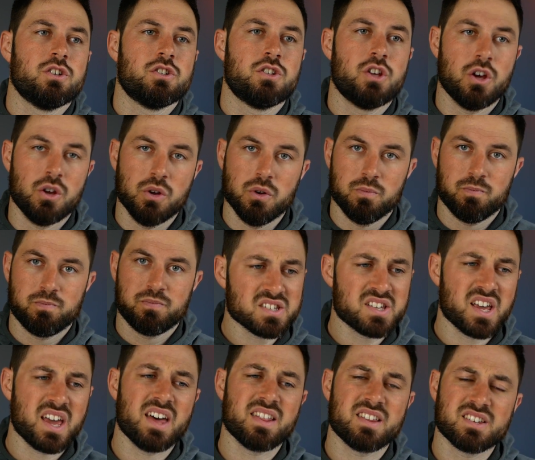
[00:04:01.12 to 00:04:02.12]
too.
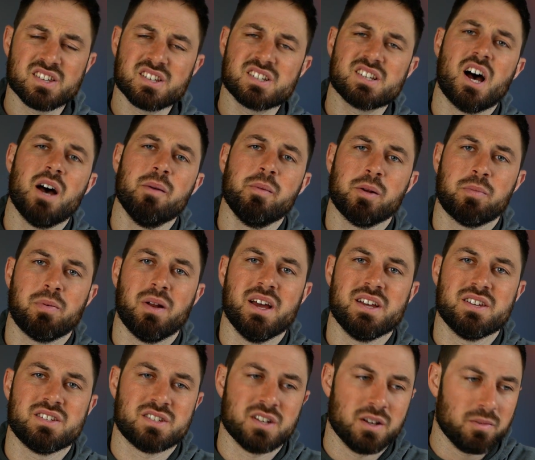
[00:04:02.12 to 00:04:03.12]
So yeah, there's a time and a
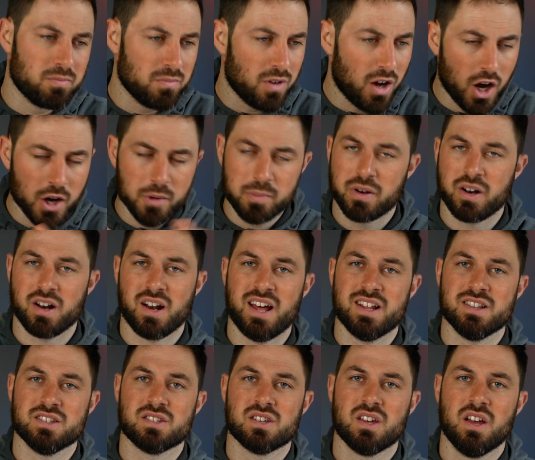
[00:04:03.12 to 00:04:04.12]
place to open a
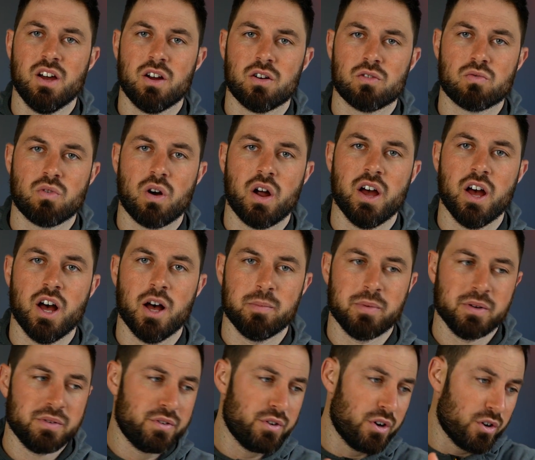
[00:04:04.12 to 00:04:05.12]
lens right
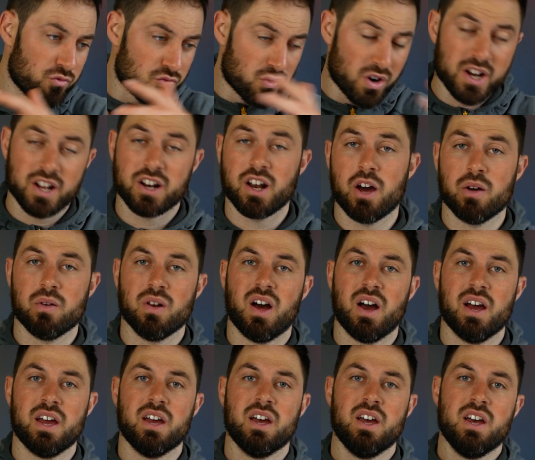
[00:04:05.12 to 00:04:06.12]
up. If you're in really low
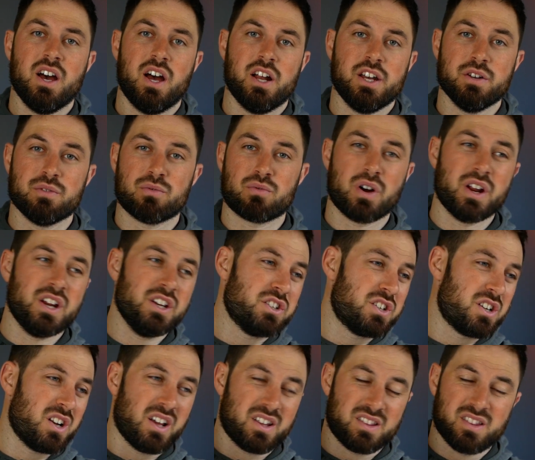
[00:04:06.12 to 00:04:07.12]
light and you've
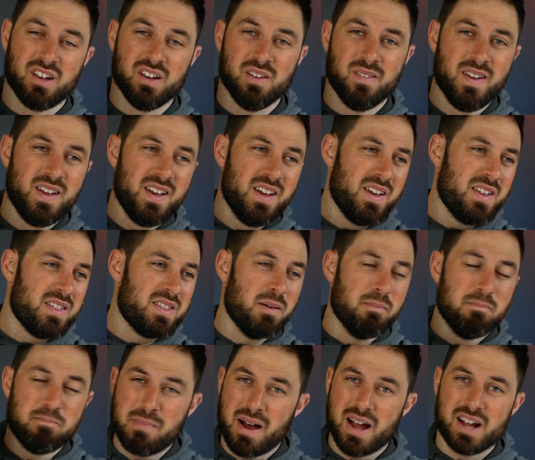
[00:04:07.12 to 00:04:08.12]
reached like the
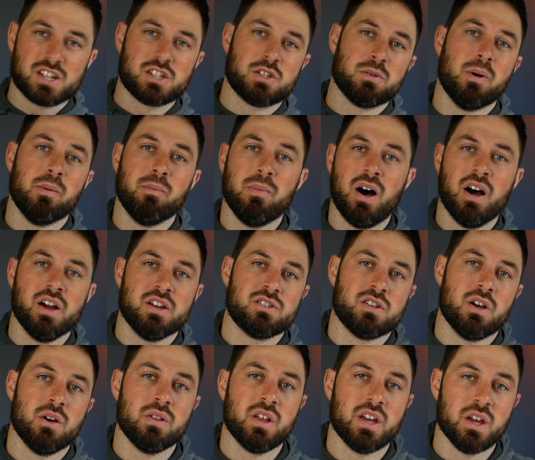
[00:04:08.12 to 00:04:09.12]
maximum
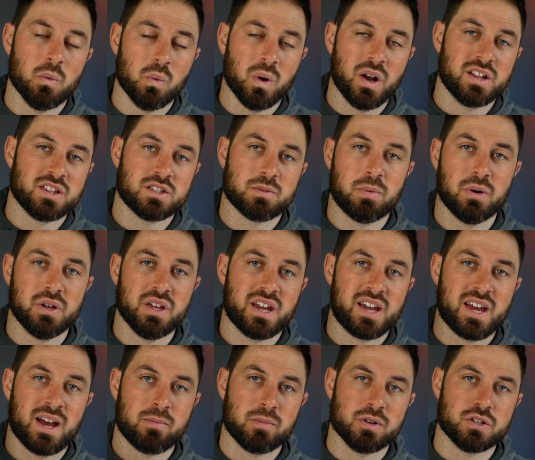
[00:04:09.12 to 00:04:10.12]
ISO that you're willing to put your
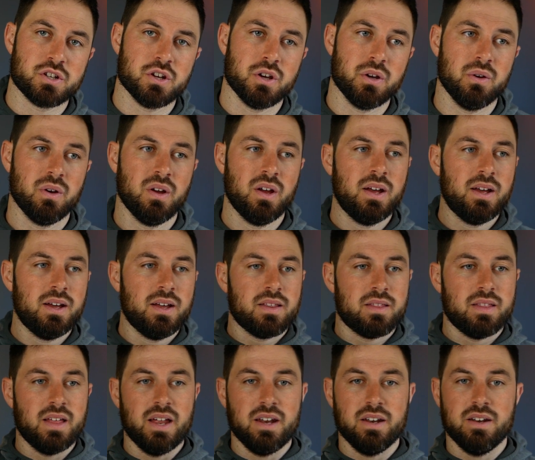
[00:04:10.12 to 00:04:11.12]
camera to,
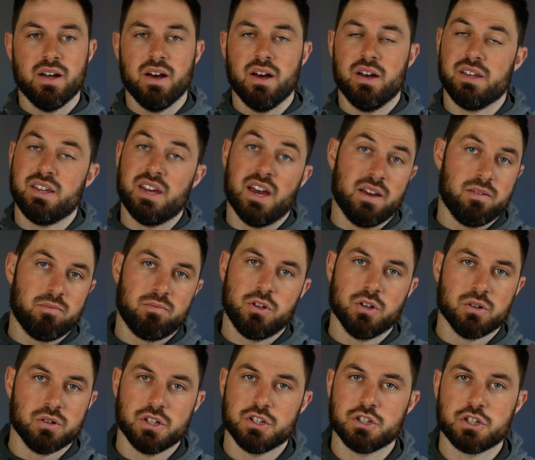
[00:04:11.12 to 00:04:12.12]
then yeah,
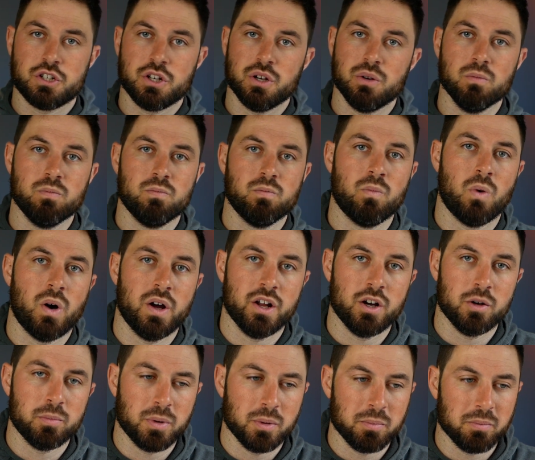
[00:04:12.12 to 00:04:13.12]
you'll need to shoot wide
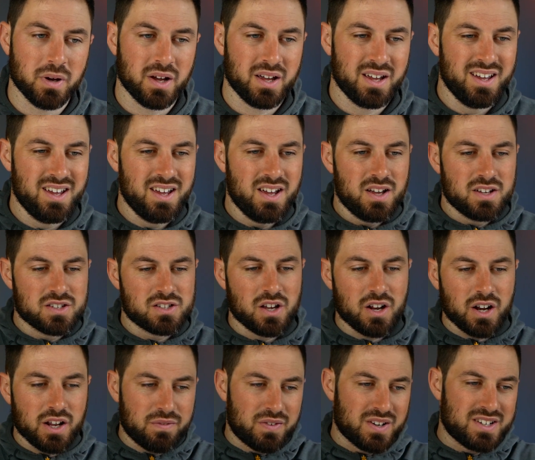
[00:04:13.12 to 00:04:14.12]
open. But
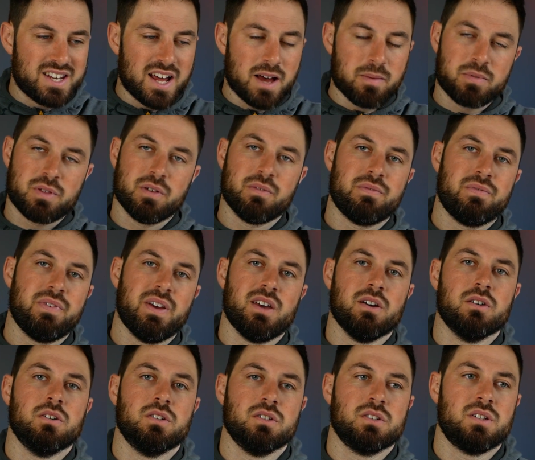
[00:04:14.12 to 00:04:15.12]
certainly for depth of
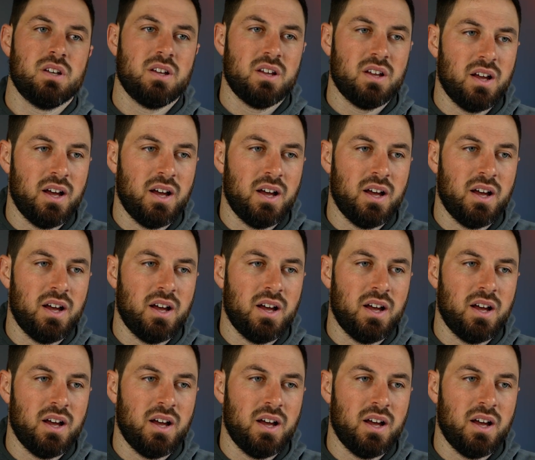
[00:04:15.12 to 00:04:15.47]
field,